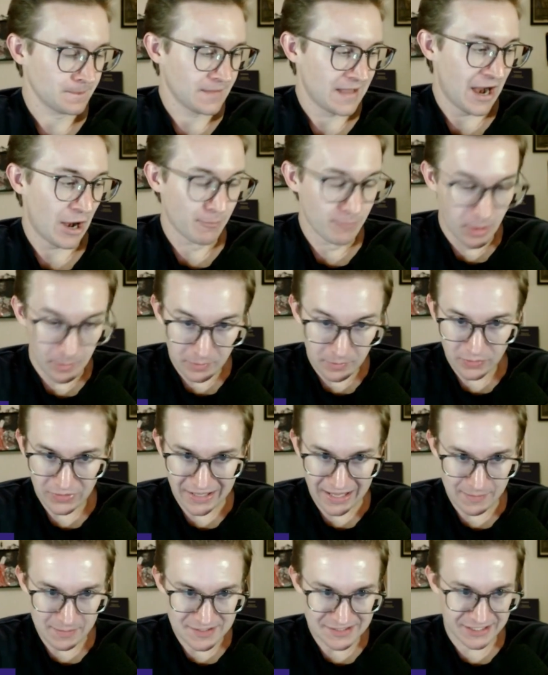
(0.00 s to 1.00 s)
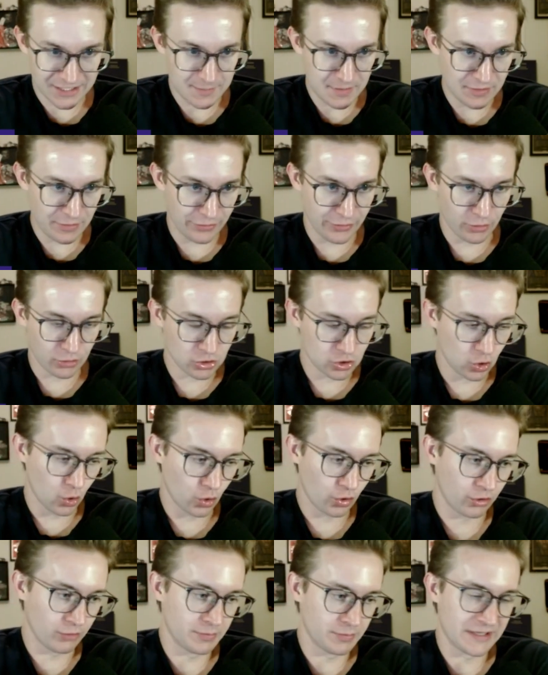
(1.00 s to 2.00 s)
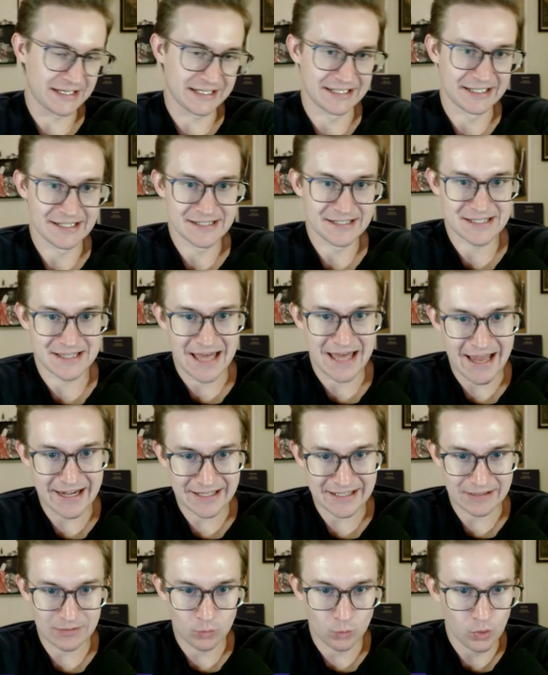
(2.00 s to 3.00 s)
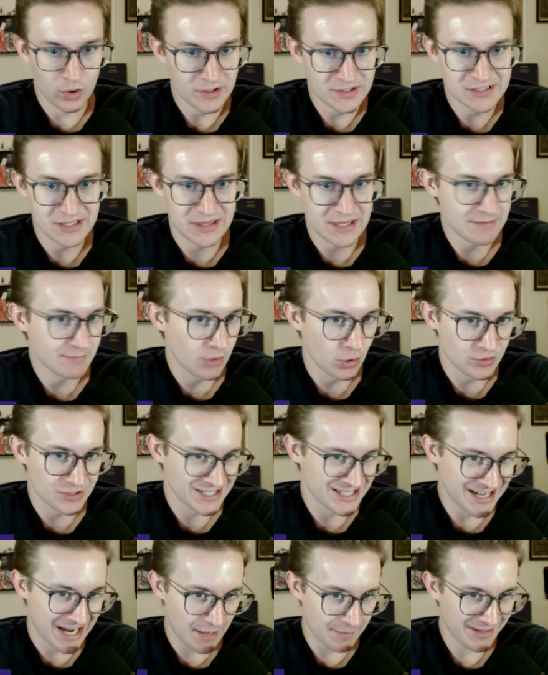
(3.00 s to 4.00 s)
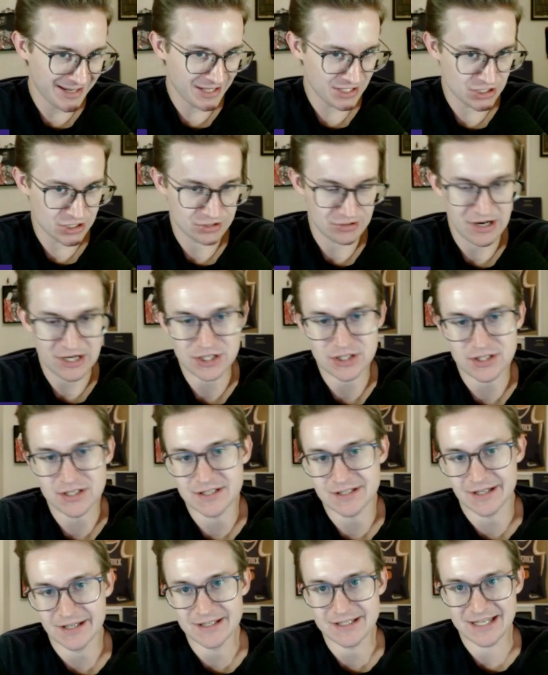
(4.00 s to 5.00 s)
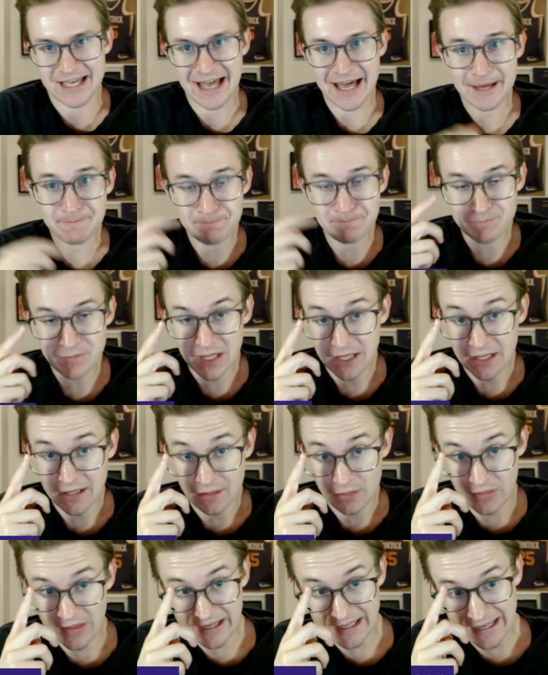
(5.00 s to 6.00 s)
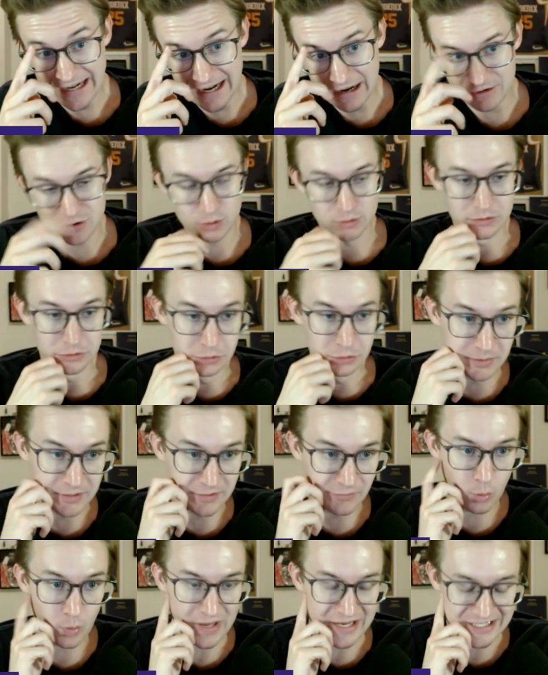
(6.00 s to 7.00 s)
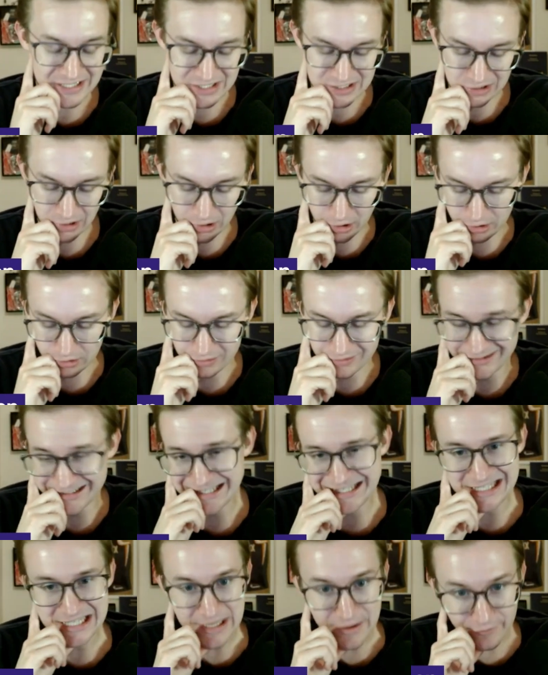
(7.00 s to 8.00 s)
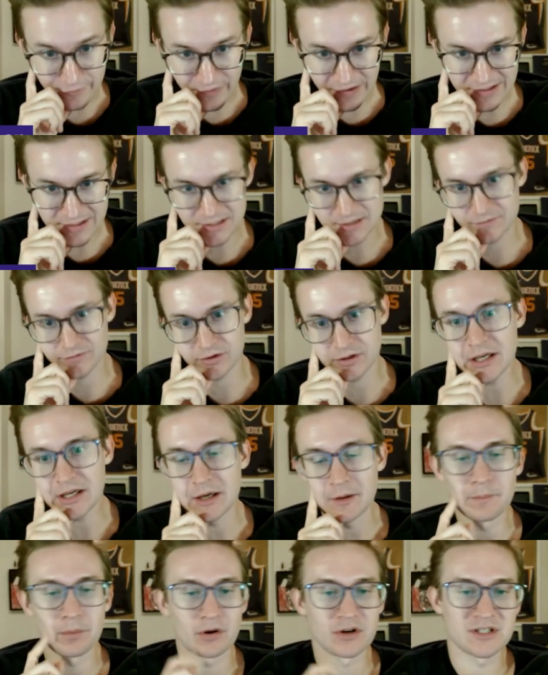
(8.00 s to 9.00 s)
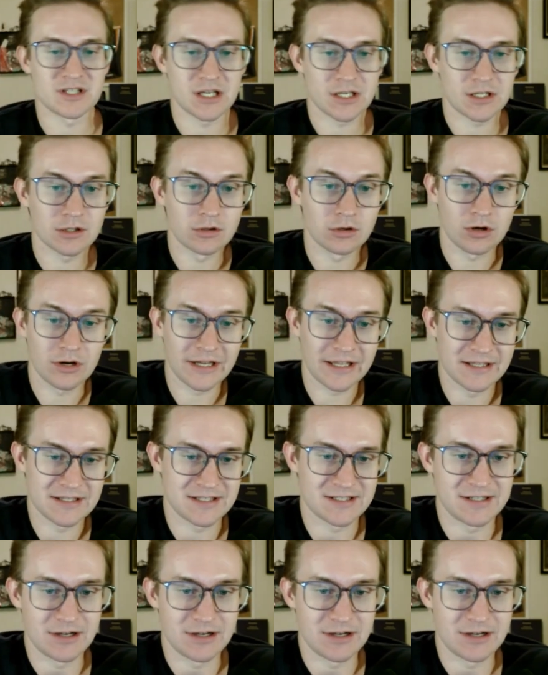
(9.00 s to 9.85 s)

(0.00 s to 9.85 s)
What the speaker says: our moment of the game is going to be the third quarter, because that was the most dominant stretch the Suns had. They get out to a little bit of a weak start defensively, in particular against